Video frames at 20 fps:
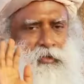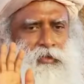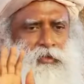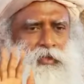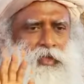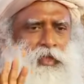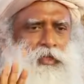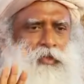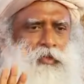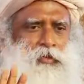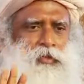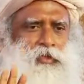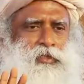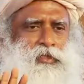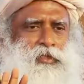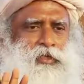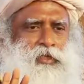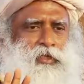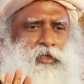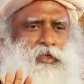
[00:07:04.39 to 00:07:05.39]
then you will
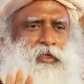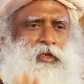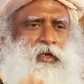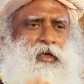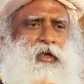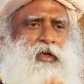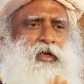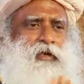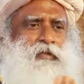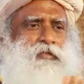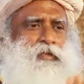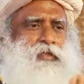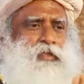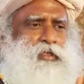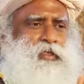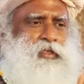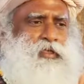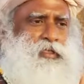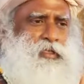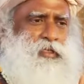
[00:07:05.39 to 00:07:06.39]
see
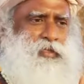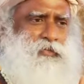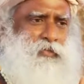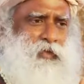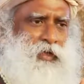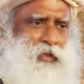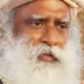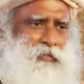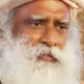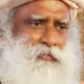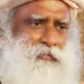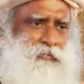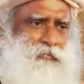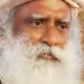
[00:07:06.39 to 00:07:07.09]
everything is just fine.